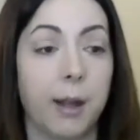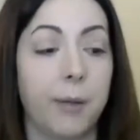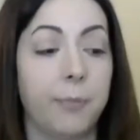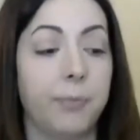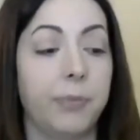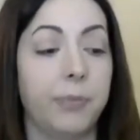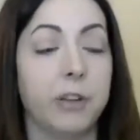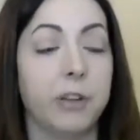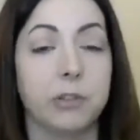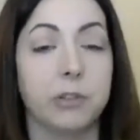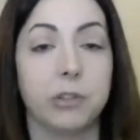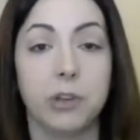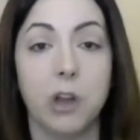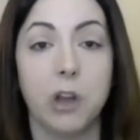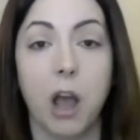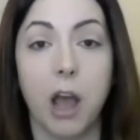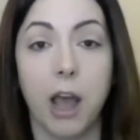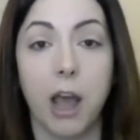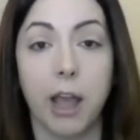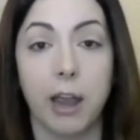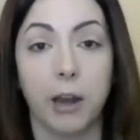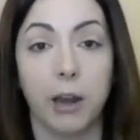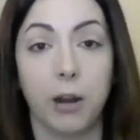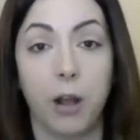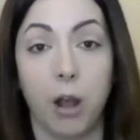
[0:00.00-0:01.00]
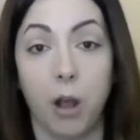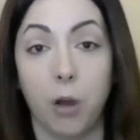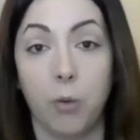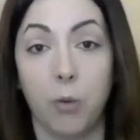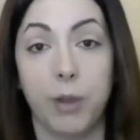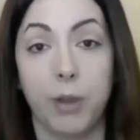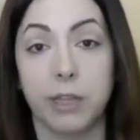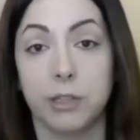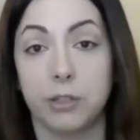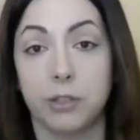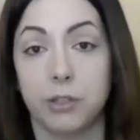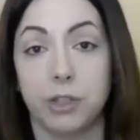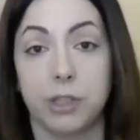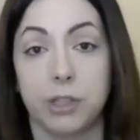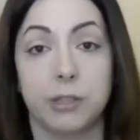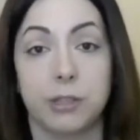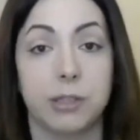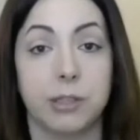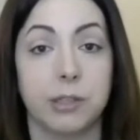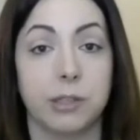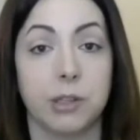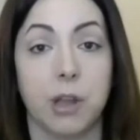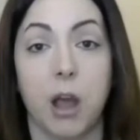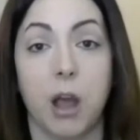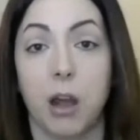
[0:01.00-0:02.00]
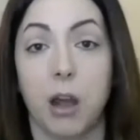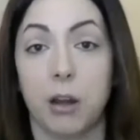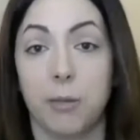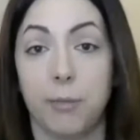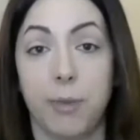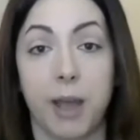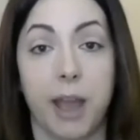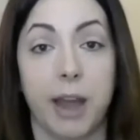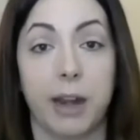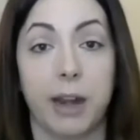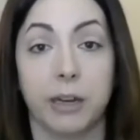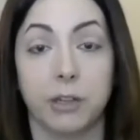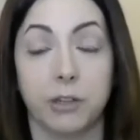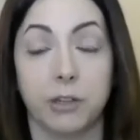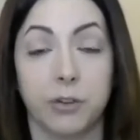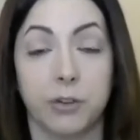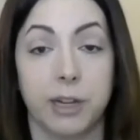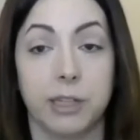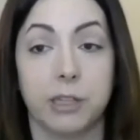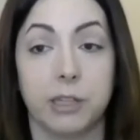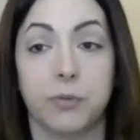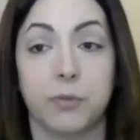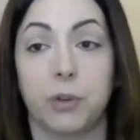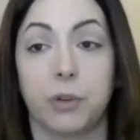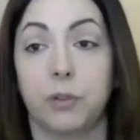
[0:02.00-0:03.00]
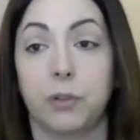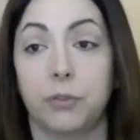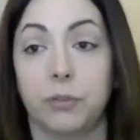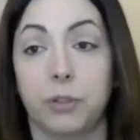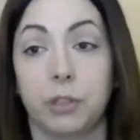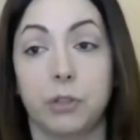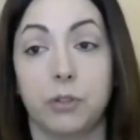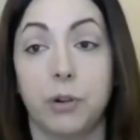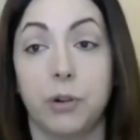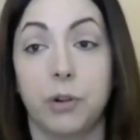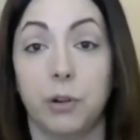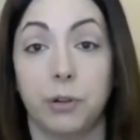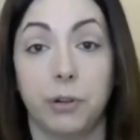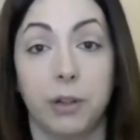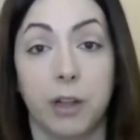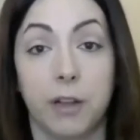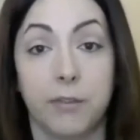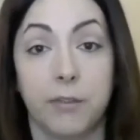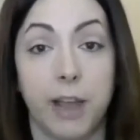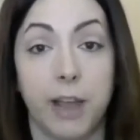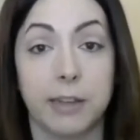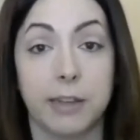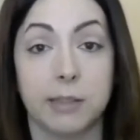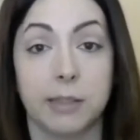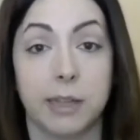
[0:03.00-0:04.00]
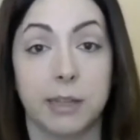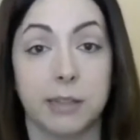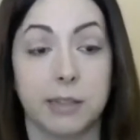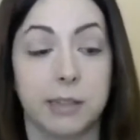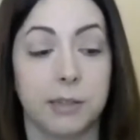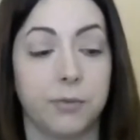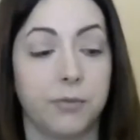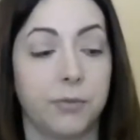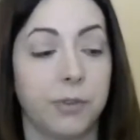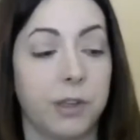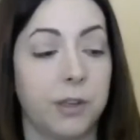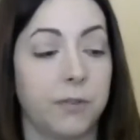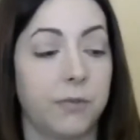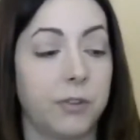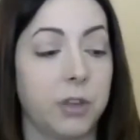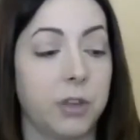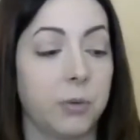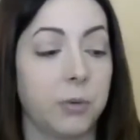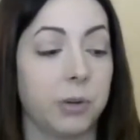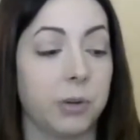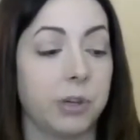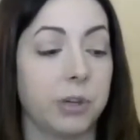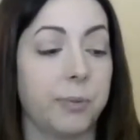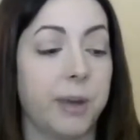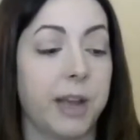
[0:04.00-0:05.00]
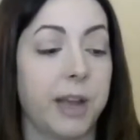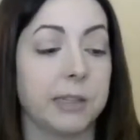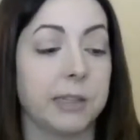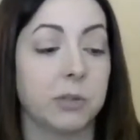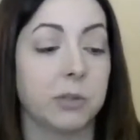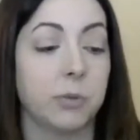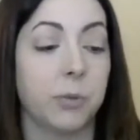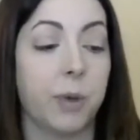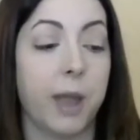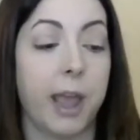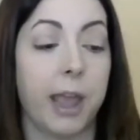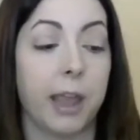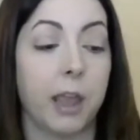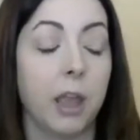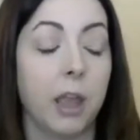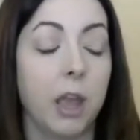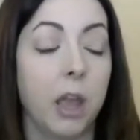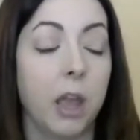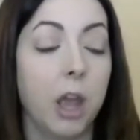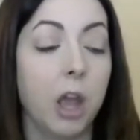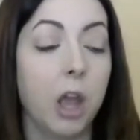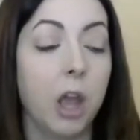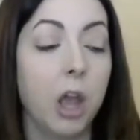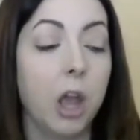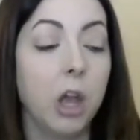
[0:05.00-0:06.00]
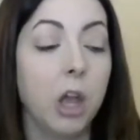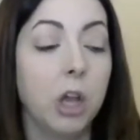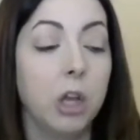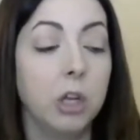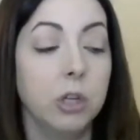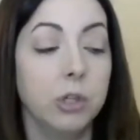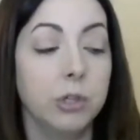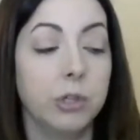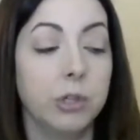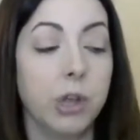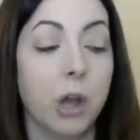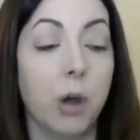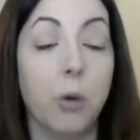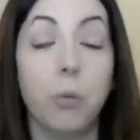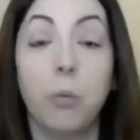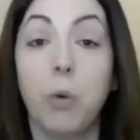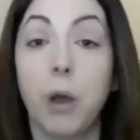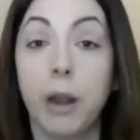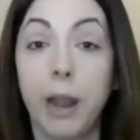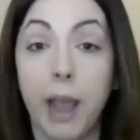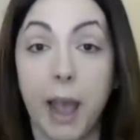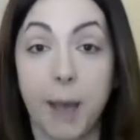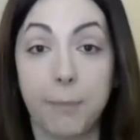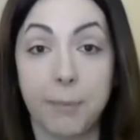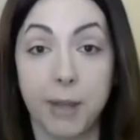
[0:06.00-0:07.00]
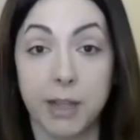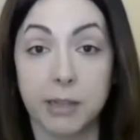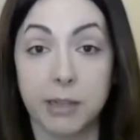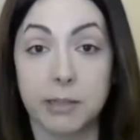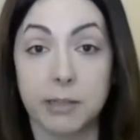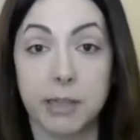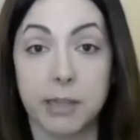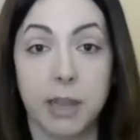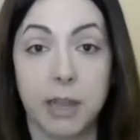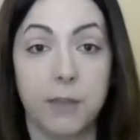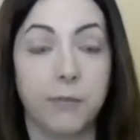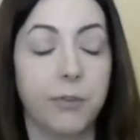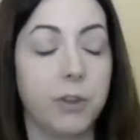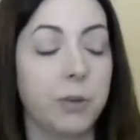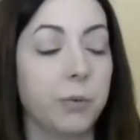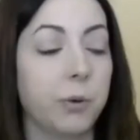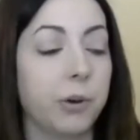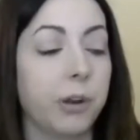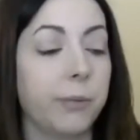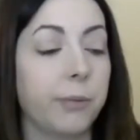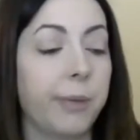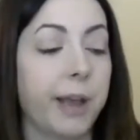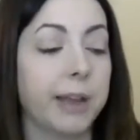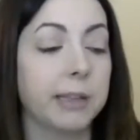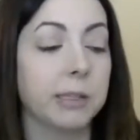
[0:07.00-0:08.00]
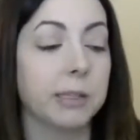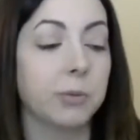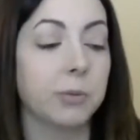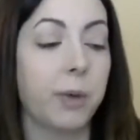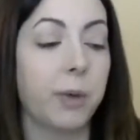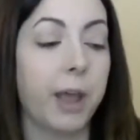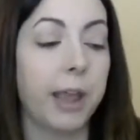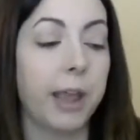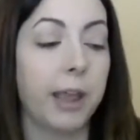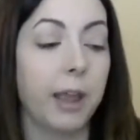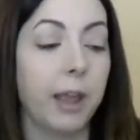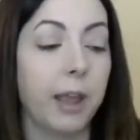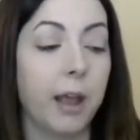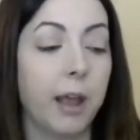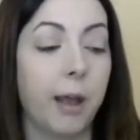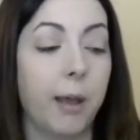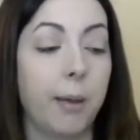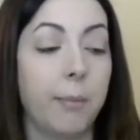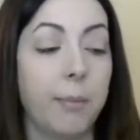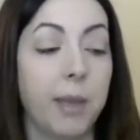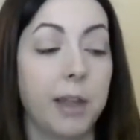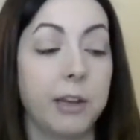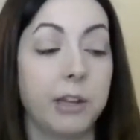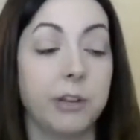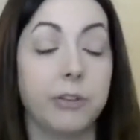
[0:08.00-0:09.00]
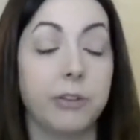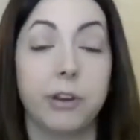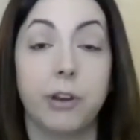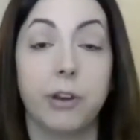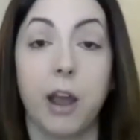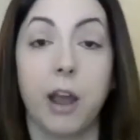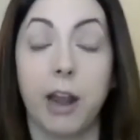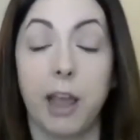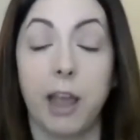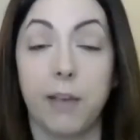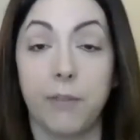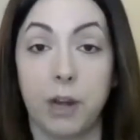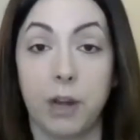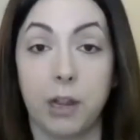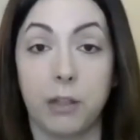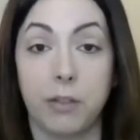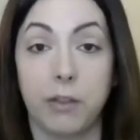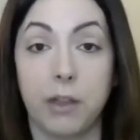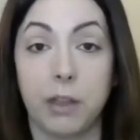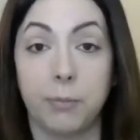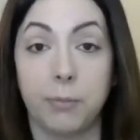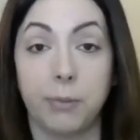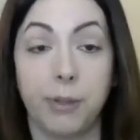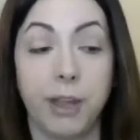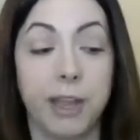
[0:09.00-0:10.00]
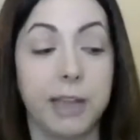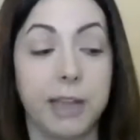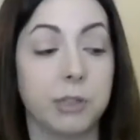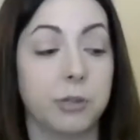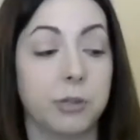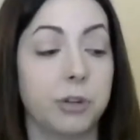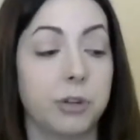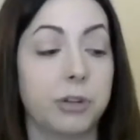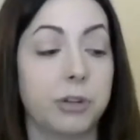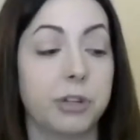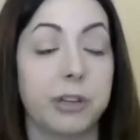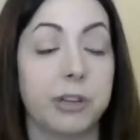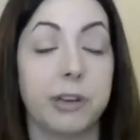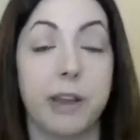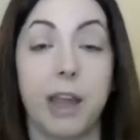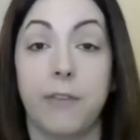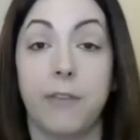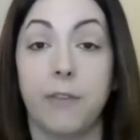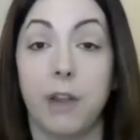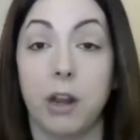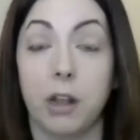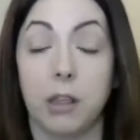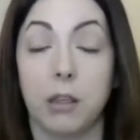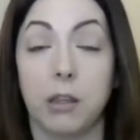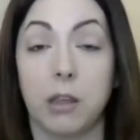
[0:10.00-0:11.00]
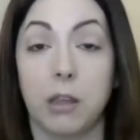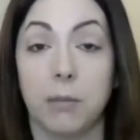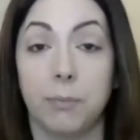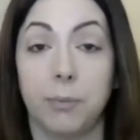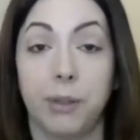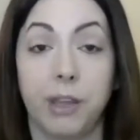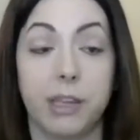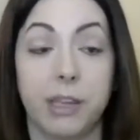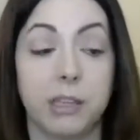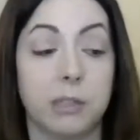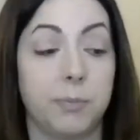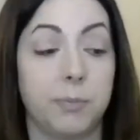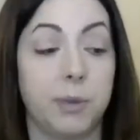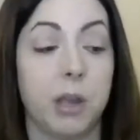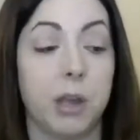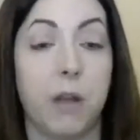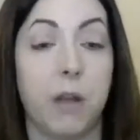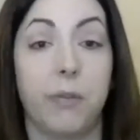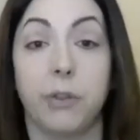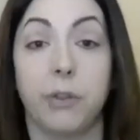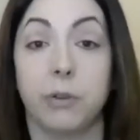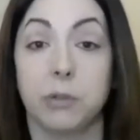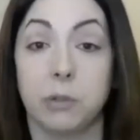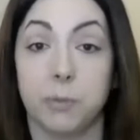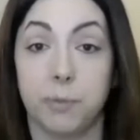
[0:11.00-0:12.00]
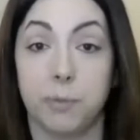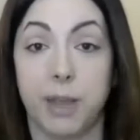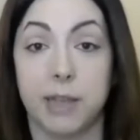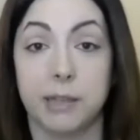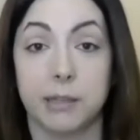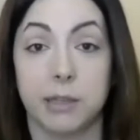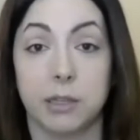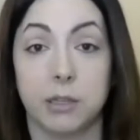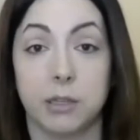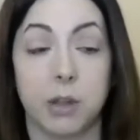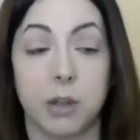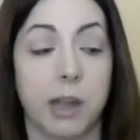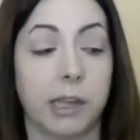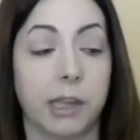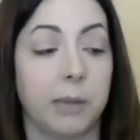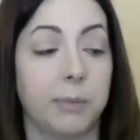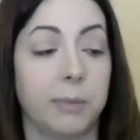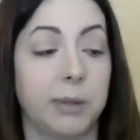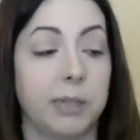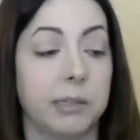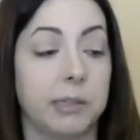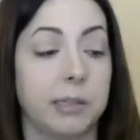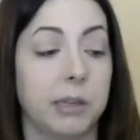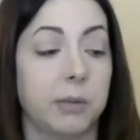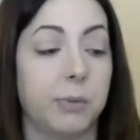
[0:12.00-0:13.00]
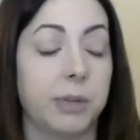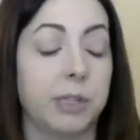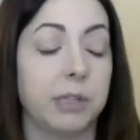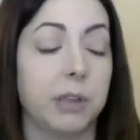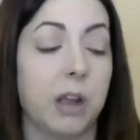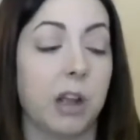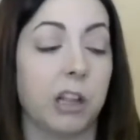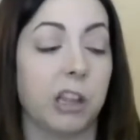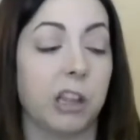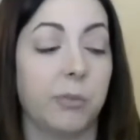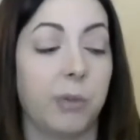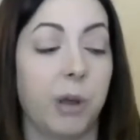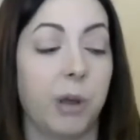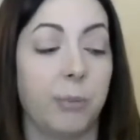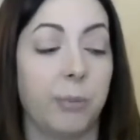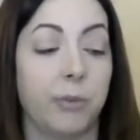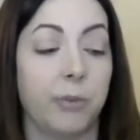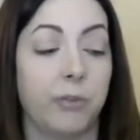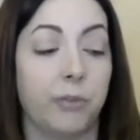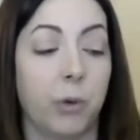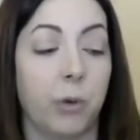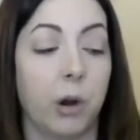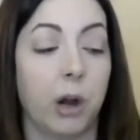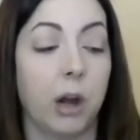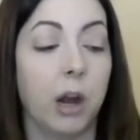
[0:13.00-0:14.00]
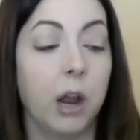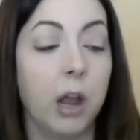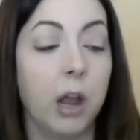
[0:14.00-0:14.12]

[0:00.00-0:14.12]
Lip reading: There's not always just this automatic transfer of control of assets if you were to pass away. So what happens if you were to pass away and you did not have anything in place, or you didn't have anything in place beyond those basic documents that we talked about before?